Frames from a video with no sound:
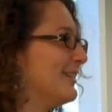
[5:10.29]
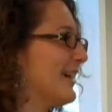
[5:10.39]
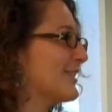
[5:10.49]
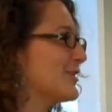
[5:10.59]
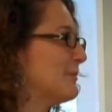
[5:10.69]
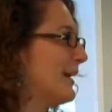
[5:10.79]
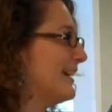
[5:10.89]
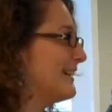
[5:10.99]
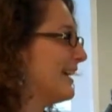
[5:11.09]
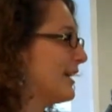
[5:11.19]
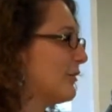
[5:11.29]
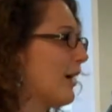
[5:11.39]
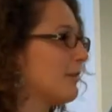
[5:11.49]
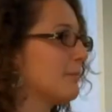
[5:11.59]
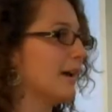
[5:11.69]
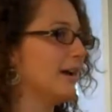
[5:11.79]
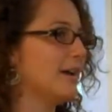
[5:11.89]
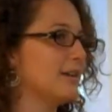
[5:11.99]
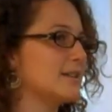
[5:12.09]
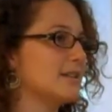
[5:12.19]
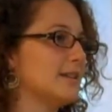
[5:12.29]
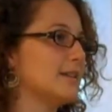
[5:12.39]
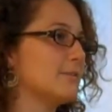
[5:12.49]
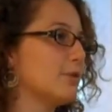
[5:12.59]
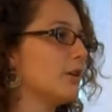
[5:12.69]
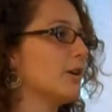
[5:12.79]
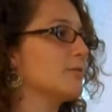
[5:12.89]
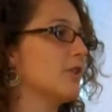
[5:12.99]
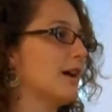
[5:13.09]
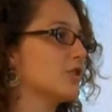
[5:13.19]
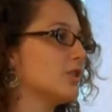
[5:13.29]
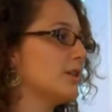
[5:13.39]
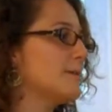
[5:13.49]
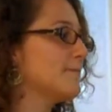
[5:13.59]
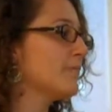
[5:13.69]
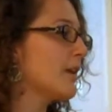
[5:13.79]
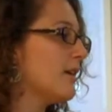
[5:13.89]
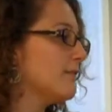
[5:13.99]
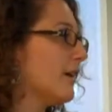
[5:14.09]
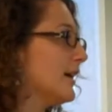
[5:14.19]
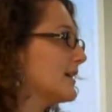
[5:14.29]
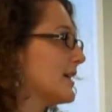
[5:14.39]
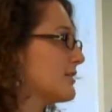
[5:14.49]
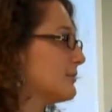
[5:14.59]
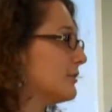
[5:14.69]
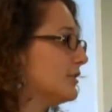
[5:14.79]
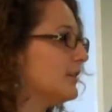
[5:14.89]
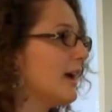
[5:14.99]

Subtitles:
extra money lying around, but these programs are actually very accessible.